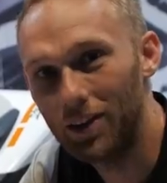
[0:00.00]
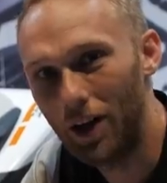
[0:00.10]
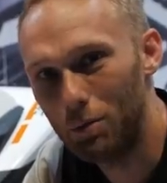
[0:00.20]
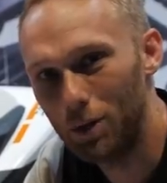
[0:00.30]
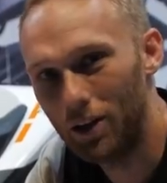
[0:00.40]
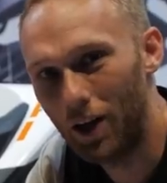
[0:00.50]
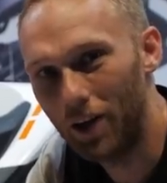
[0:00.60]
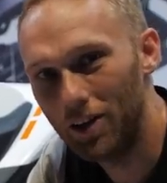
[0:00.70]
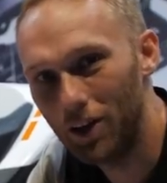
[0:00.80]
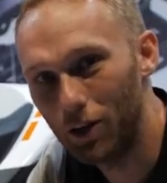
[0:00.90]
it gave me the
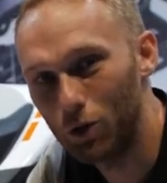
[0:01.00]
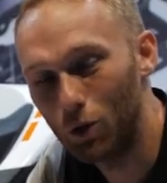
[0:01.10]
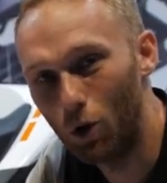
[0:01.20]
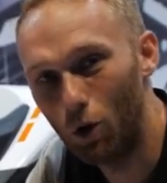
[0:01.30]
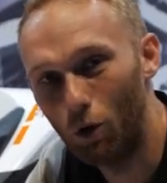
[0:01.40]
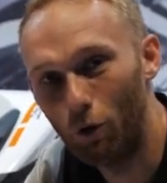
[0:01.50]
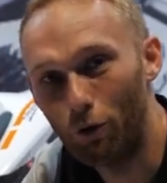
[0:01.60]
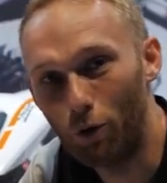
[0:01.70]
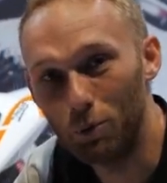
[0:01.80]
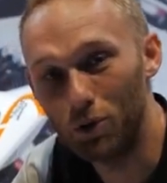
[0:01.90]
idea to go
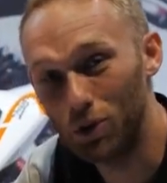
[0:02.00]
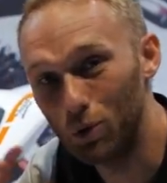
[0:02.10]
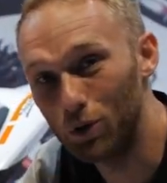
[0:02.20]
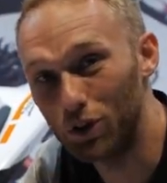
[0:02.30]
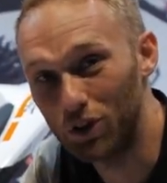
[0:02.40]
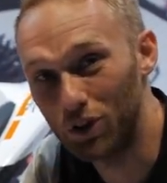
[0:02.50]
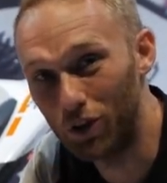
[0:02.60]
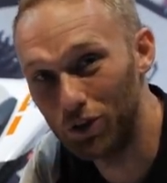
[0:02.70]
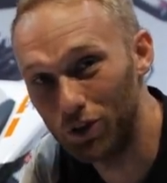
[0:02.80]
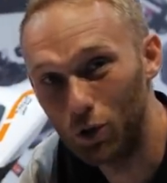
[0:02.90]
from the scooter
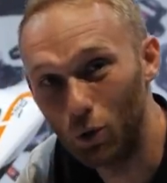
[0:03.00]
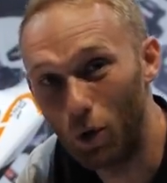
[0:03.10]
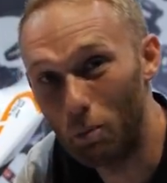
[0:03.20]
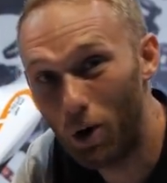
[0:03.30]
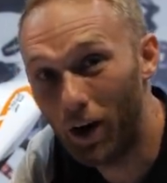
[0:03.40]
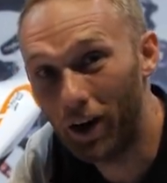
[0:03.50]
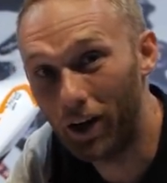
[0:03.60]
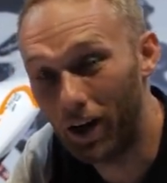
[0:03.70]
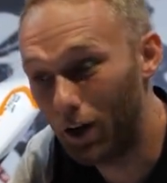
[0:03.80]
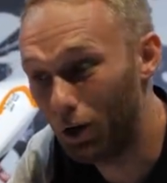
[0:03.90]
stunts to a
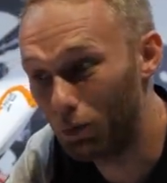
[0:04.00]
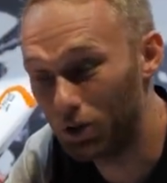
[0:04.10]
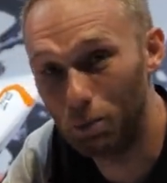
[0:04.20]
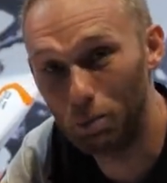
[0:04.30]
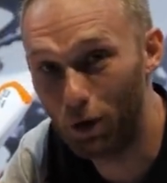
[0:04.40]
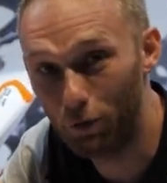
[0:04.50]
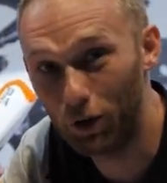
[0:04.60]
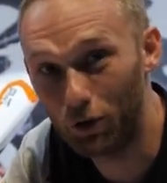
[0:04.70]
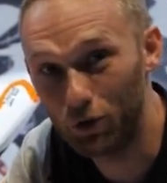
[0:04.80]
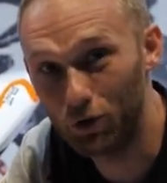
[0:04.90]
bike and it was the
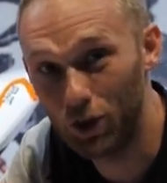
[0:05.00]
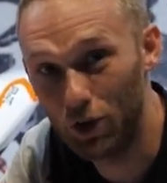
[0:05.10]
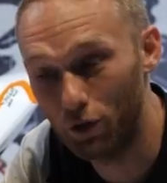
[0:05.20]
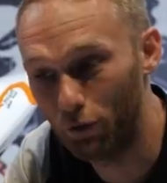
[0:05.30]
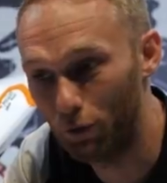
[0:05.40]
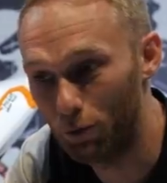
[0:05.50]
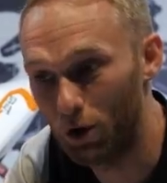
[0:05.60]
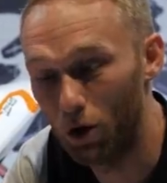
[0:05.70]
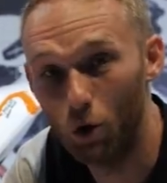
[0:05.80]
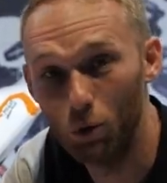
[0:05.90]
perfect transition from
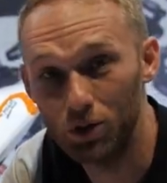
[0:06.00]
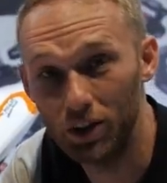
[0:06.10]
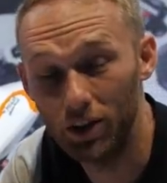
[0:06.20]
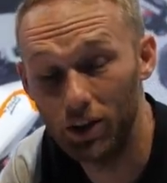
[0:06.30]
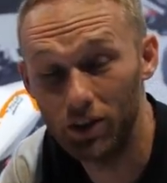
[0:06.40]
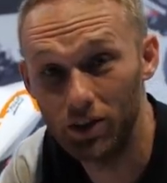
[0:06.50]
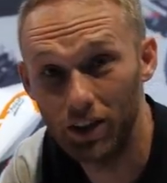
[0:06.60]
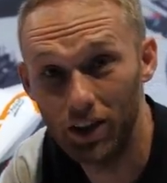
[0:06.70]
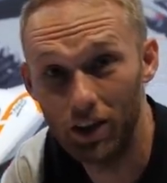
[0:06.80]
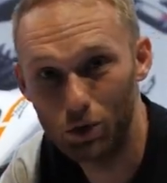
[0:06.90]
a low
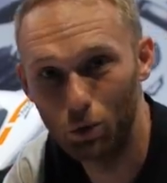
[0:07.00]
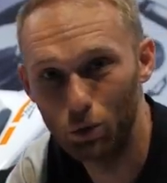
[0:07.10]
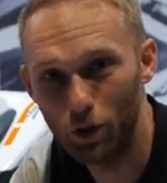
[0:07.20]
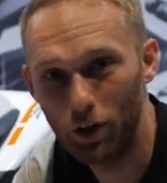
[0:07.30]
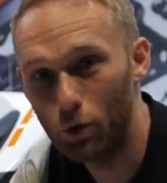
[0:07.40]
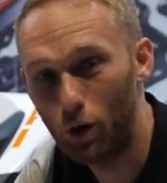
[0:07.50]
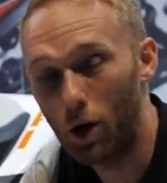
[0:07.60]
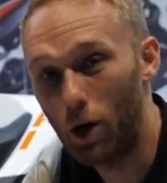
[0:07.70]
CC scooter to a,